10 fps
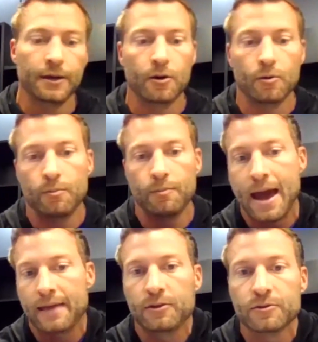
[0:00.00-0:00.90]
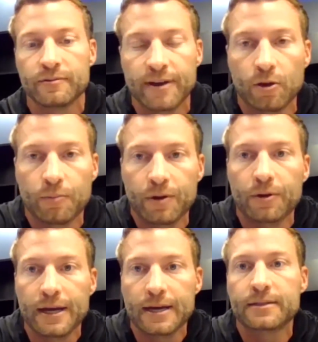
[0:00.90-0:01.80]
you know Matthews
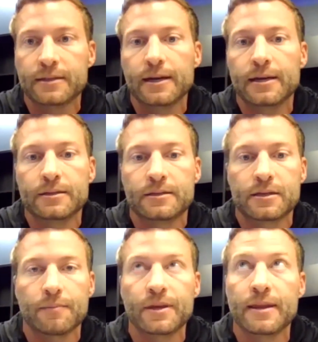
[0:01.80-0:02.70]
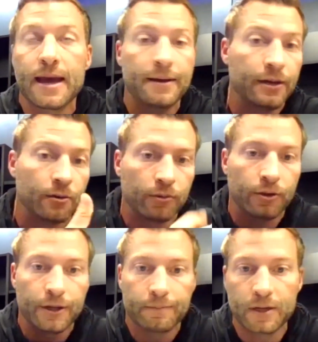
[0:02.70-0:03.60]
availability is is something that you know
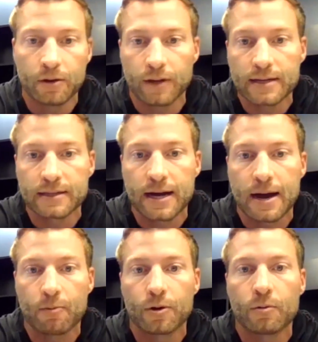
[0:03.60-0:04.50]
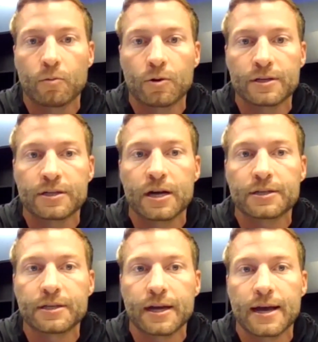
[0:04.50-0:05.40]
really you know Les and I were were
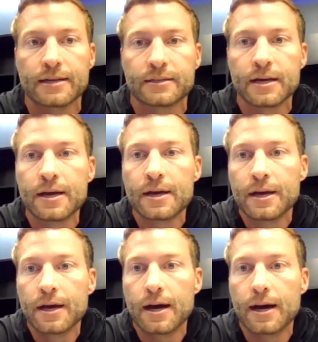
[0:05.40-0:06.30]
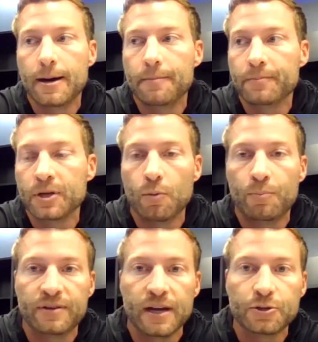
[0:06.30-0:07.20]
discussing as um, you know
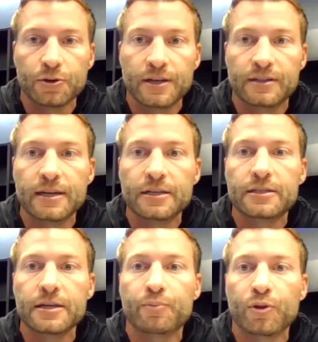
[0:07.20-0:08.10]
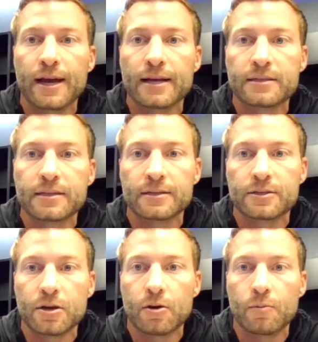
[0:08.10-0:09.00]
potential contingency plans,
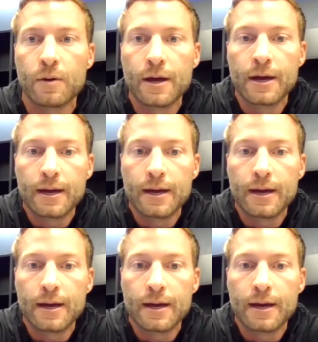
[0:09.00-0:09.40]
and so